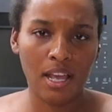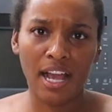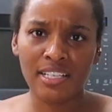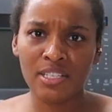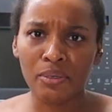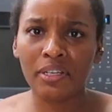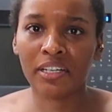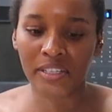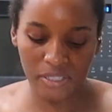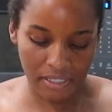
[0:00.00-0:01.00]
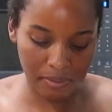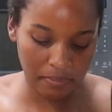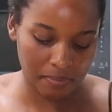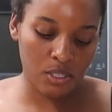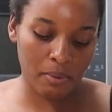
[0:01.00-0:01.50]
I still can cook.
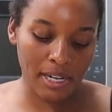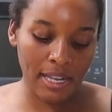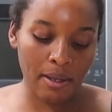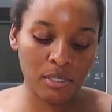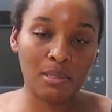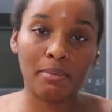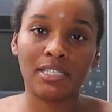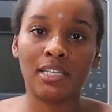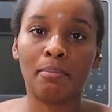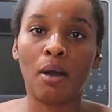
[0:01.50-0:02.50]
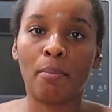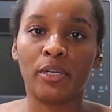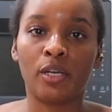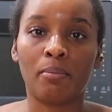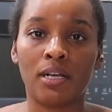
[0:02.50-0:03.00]
So right now I'm just mixing the
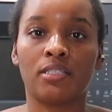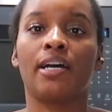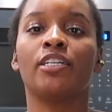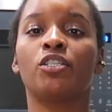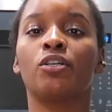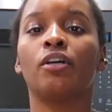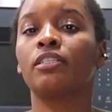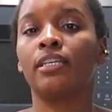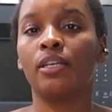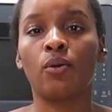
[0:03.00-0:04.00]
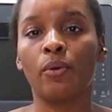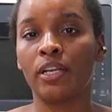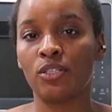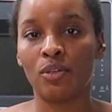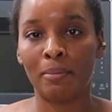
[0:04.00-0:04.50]
pappardelle pasta. I just cooked it
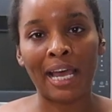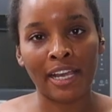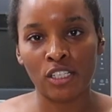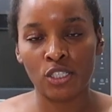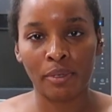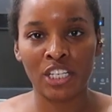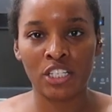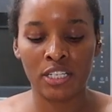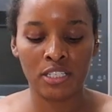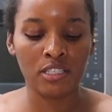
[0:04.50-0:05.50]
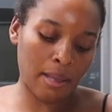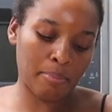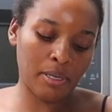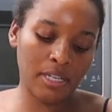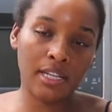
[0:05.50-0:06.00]
according to the package directions. I
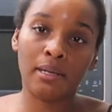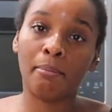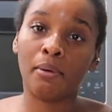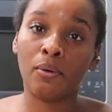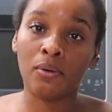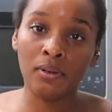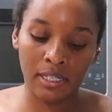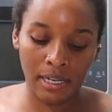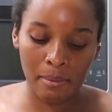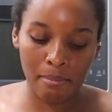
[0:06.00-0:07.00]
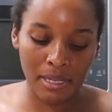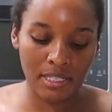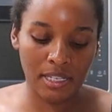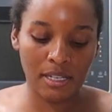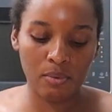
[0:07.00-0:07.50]
put it in a bowl and I'm
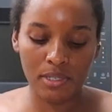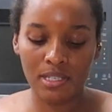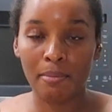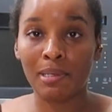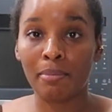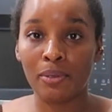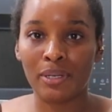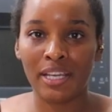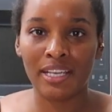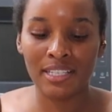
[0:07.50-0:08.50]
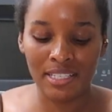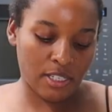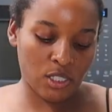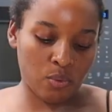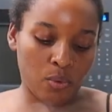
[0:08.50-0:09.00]
mixing it with some of the bolognese. I
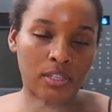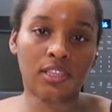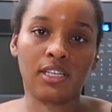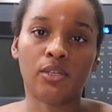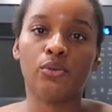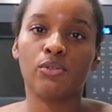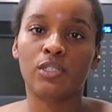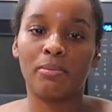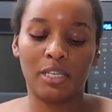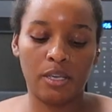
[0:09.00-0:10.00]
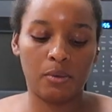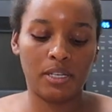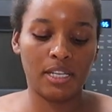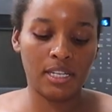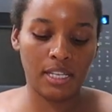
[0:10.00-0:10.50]
just want the noodles to be coated
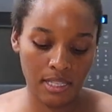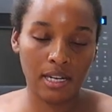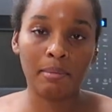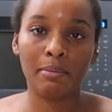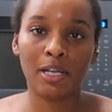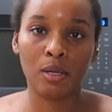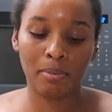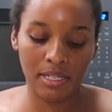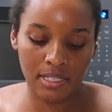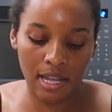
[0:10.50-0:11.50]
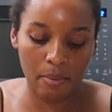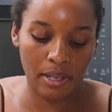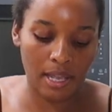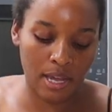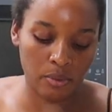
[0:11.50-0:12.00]
in it and then I'm gonna make our plates that
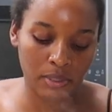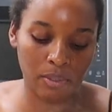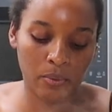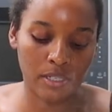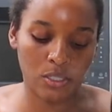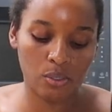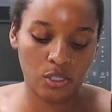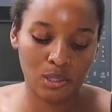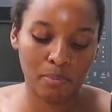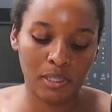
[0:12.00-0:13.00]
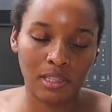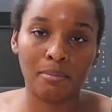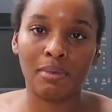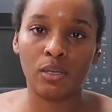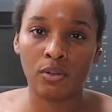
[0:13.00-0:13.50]
way. I don't really want to just put the
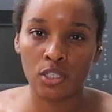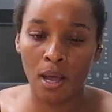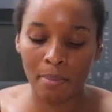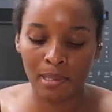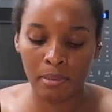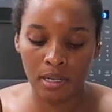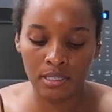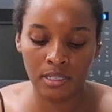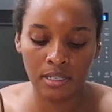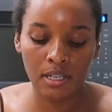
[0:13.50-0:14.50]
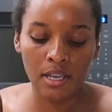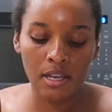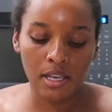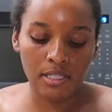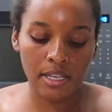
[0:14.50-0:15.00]
meat on top of the pasta.
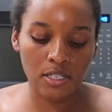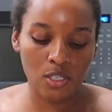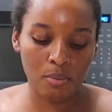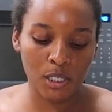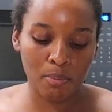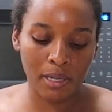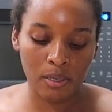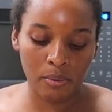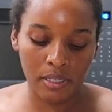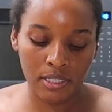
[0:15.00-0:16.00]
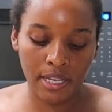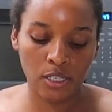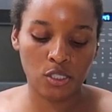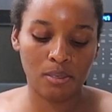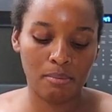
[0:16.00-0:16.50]
It tastes so much better when it's
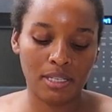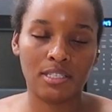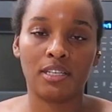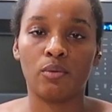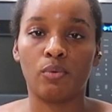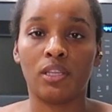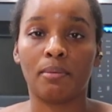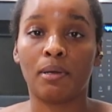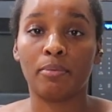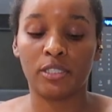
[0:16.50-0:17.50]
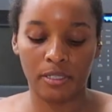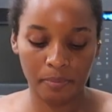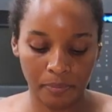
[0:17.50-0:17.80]
actually mixed in with the pappardelle.